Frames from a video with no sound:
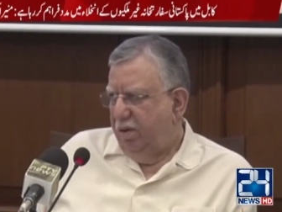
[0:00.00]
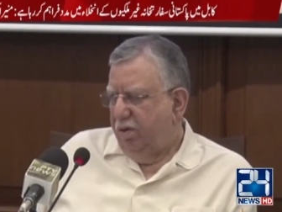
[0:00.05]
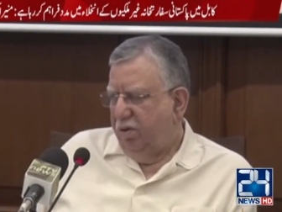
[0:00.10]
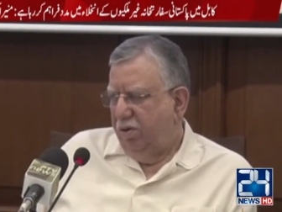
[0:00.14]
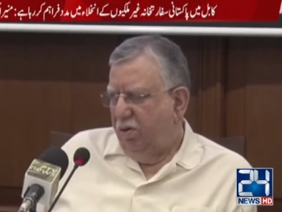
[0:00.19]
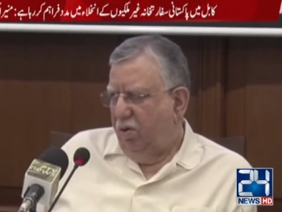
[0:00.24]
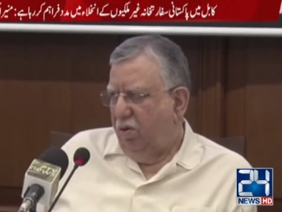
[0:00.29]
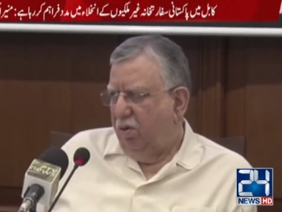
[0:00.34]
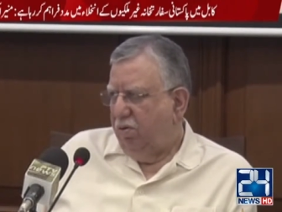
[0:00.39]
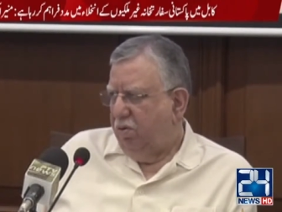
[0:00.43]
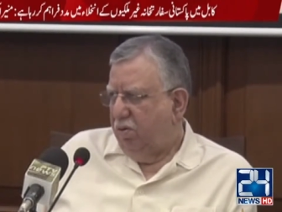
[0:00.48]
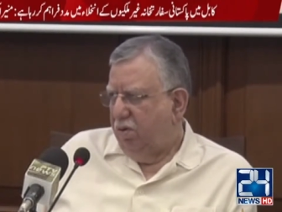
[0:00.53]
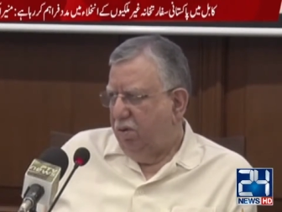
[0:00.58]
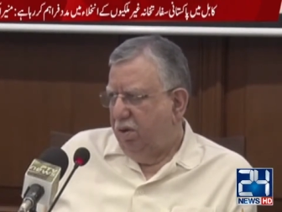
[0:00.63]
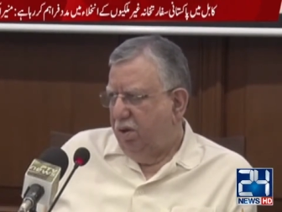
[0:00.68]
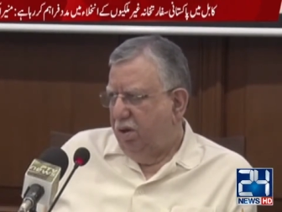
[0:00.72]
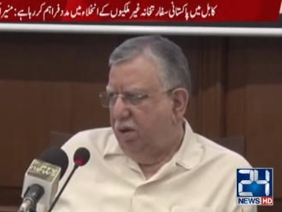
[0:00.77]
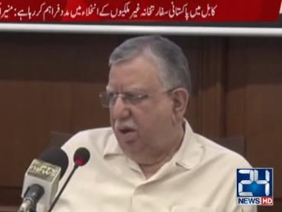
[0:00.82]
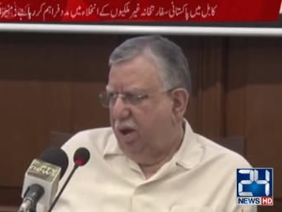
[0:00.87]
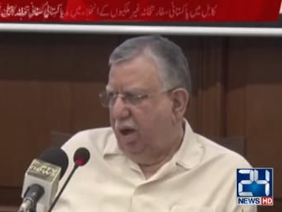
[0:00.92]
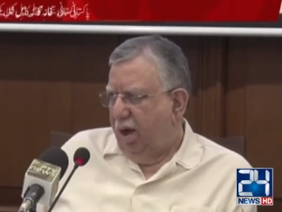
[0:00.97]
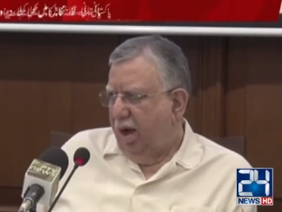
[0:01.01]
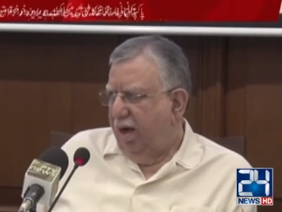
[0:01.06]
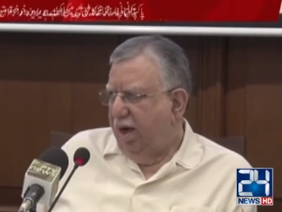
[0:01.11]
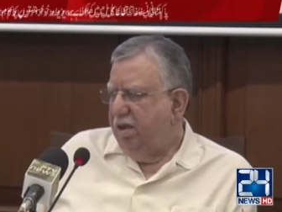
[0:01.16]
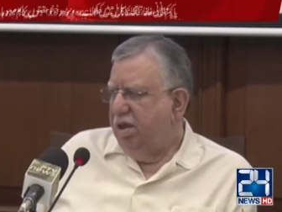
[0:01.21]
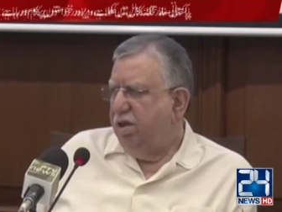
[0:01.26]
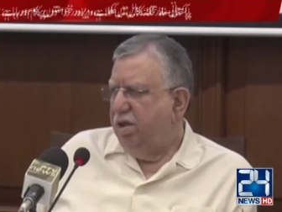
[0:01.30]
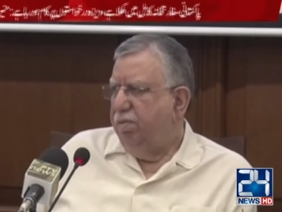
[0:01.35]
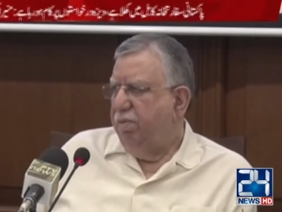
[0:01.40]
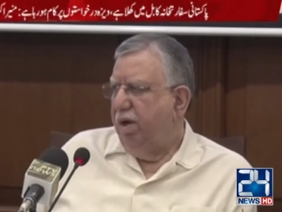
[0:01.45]
No. I
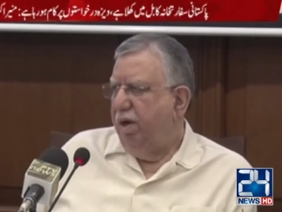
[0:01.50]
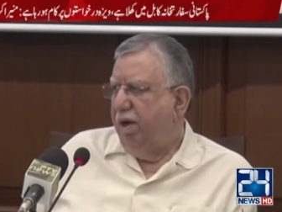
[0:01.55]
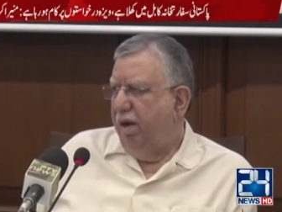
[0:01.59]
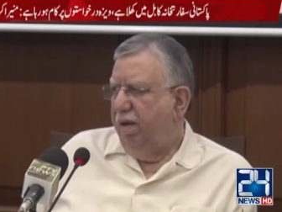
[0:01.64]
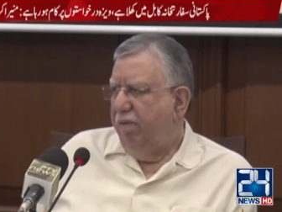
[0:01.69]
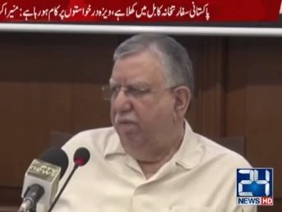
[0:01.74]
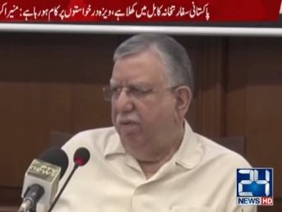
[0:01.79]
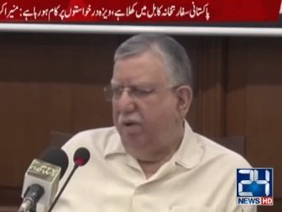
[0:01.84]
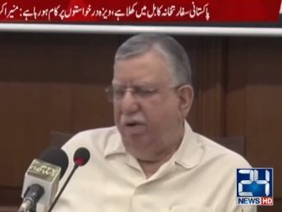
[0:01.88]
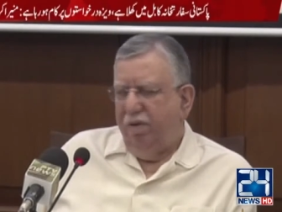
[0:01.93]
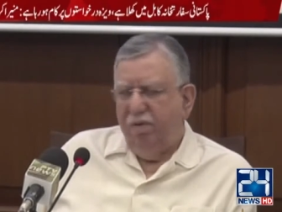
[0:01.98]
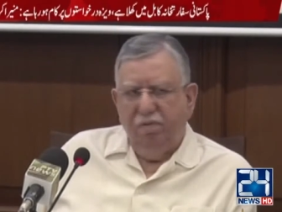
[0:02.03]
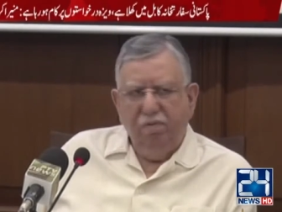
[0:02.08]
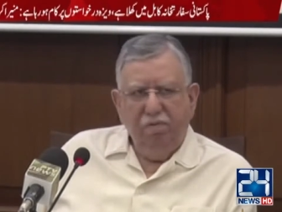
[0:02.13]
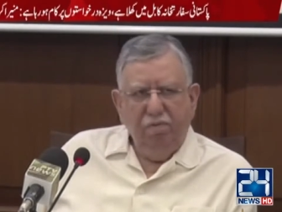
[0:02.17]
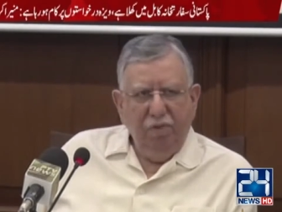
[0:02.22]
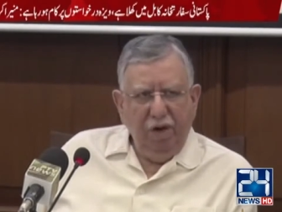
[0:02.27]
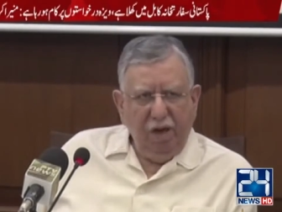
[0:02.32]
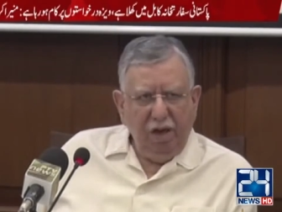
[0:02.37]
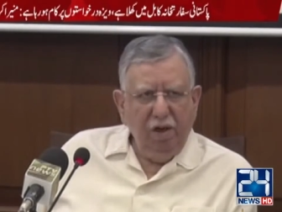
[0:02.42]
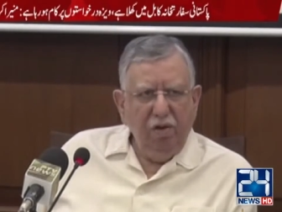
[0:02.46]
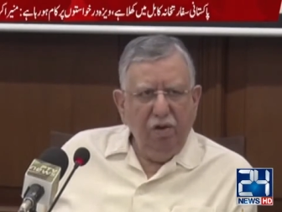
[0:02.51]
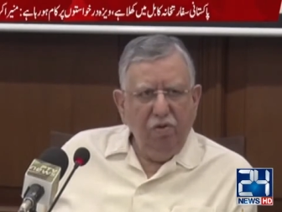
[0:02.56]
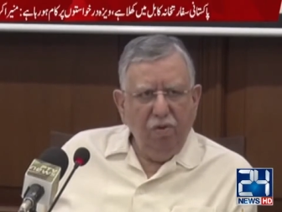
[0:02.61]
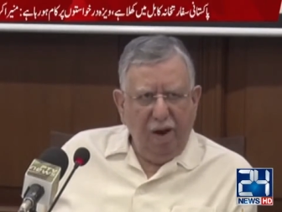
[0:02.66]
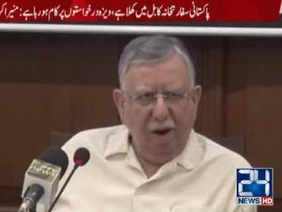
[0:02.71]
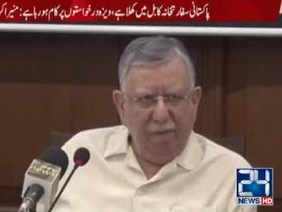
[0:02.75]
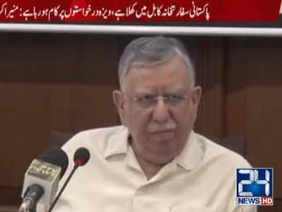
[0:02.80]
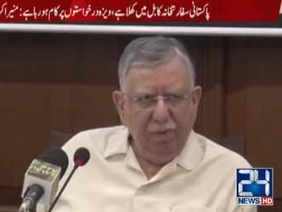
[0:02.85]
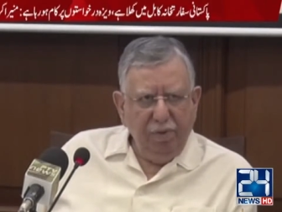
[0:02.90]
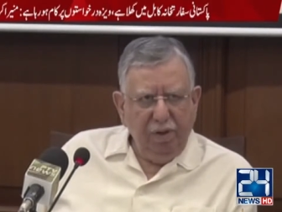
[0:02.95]
just believe making you
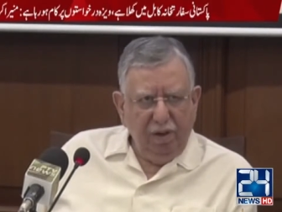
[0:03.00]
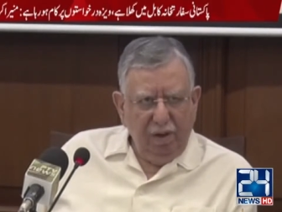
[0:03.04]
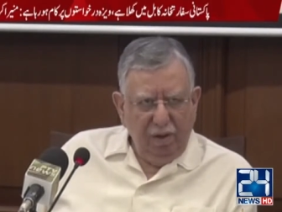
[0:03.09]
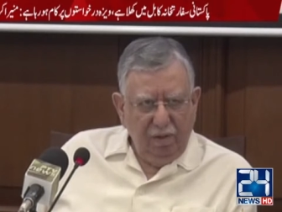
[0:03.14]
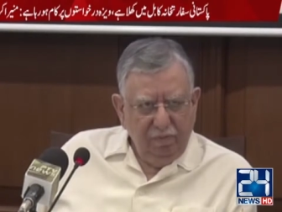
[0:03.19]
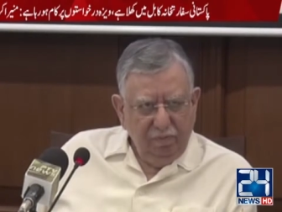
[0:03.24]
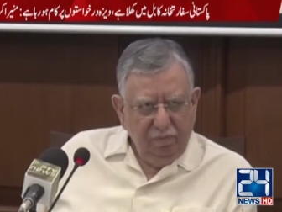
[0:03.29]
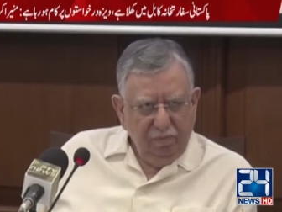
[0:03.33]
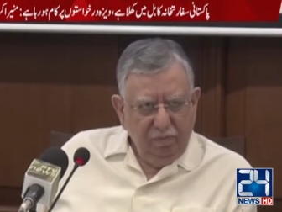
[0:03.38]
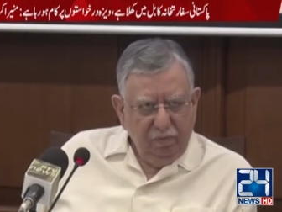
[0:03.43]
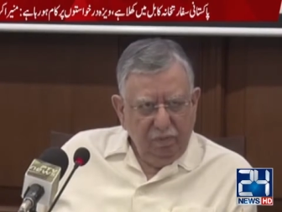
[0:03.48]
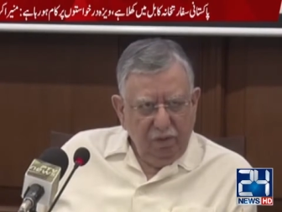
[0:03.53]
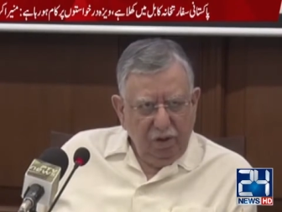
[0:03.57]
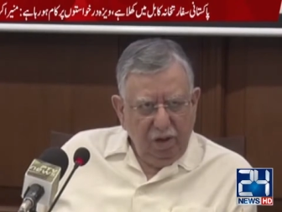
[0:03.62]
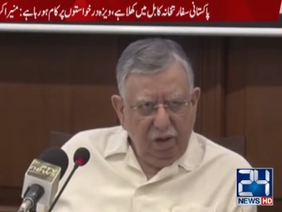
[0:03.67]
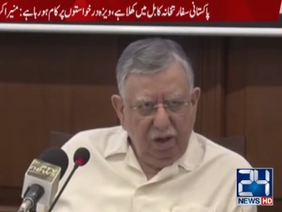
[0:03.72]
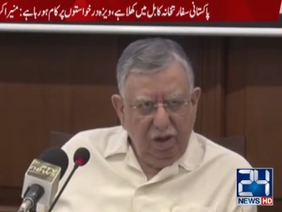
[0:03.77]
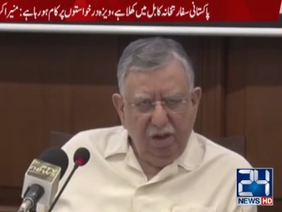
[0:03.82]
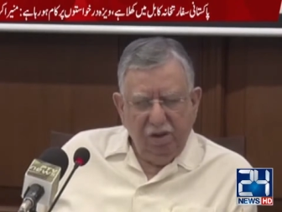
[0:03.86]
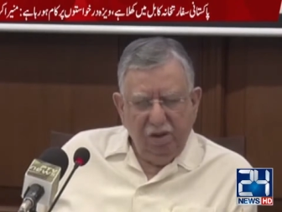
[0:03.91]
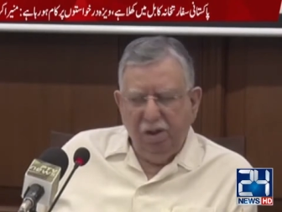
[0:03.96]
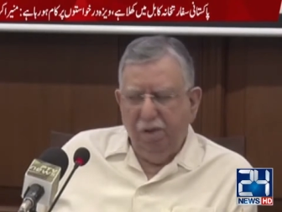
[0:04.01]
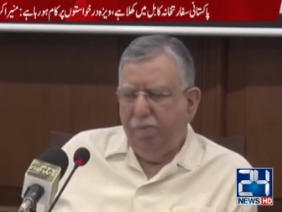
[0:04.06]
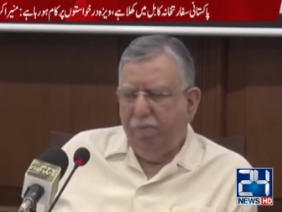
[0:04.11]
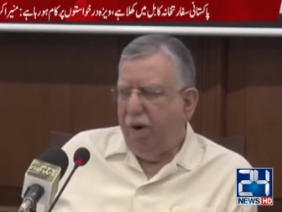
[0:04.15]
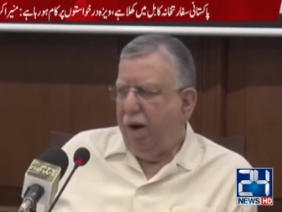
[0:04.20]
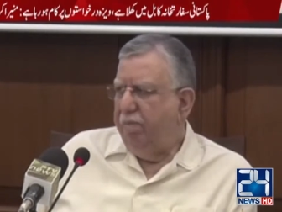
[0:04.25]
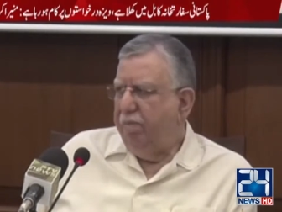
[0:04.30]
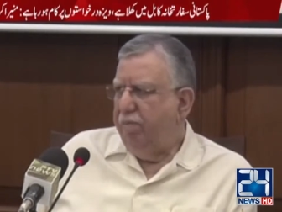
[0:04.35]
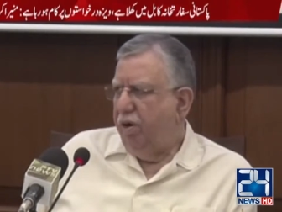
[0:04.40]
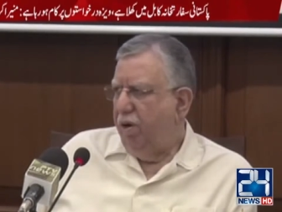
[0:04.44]
happy is the
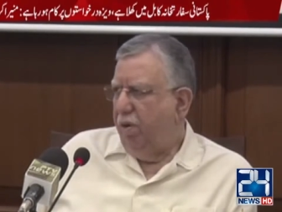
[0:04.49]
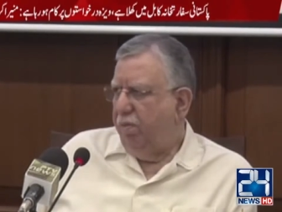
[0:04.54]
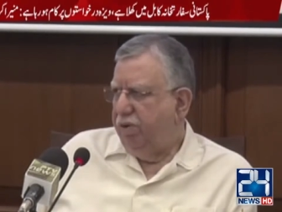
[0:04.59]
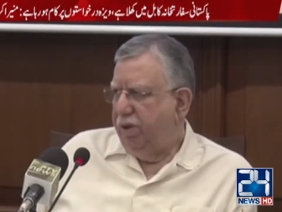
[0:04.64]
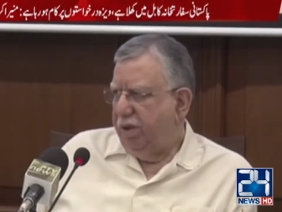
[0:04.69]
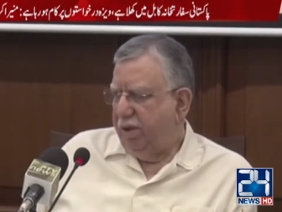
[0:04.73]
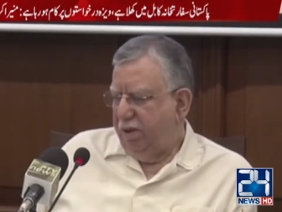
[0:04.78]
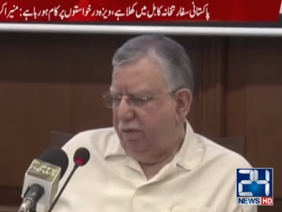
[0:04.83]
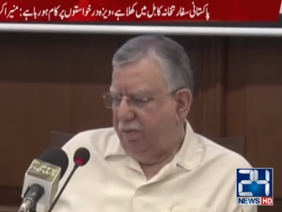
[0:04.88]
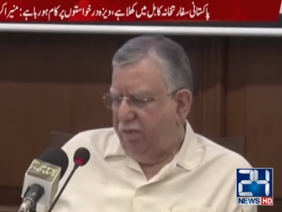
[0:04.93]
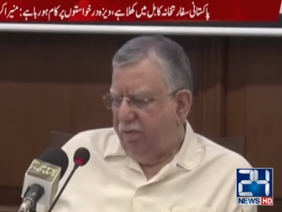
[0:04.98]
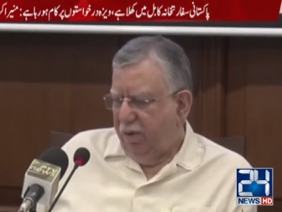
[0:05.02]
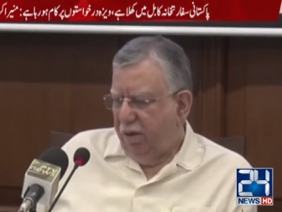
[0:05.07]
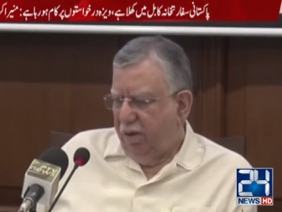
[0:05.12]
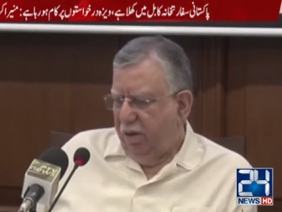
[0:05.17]
primary objective.